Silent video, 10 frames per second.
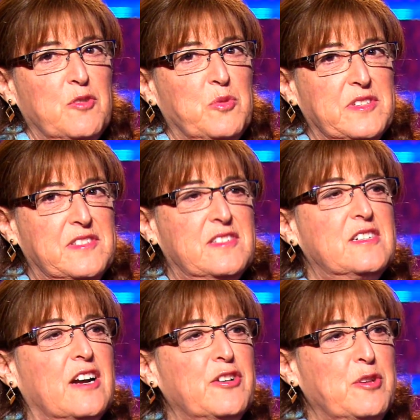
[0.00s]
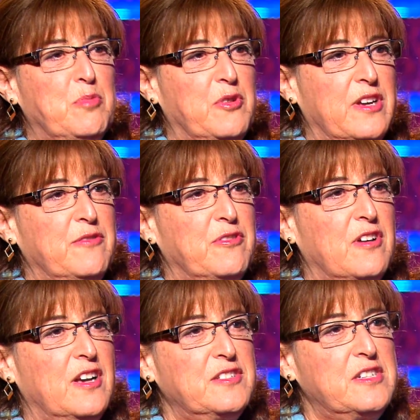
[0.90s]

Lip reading: was the starting point for us